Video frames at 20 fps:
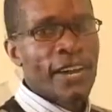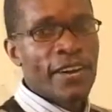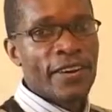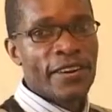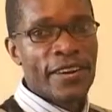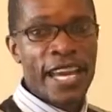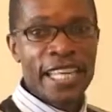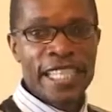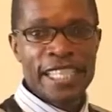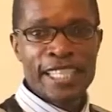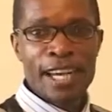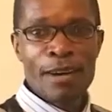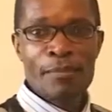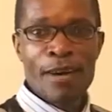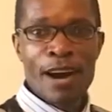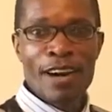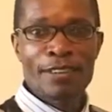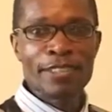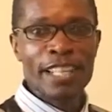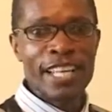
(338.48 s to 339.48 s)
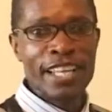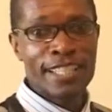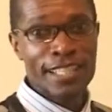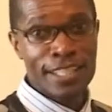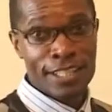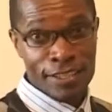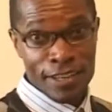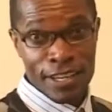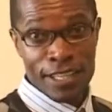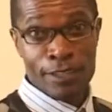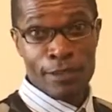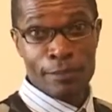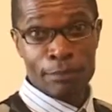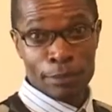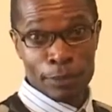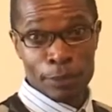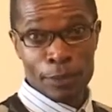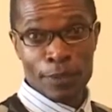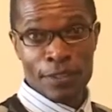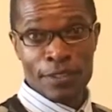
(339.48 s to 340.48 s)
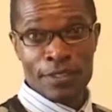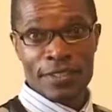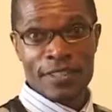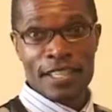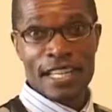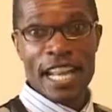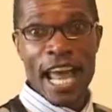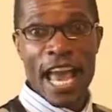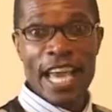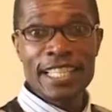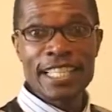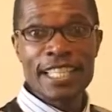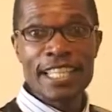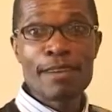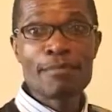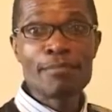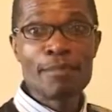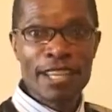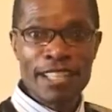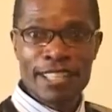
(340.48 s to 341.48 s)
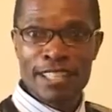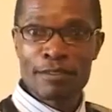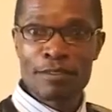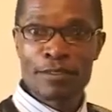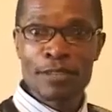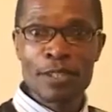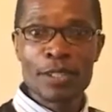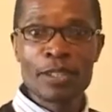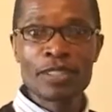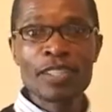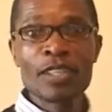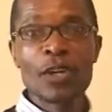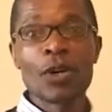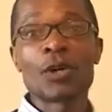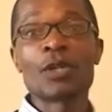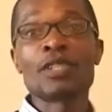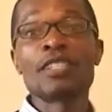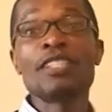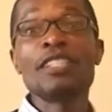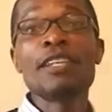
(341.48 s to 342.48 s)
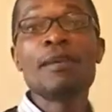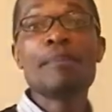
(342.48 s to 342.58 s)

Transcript: Right above the stratopause lies a massive zone called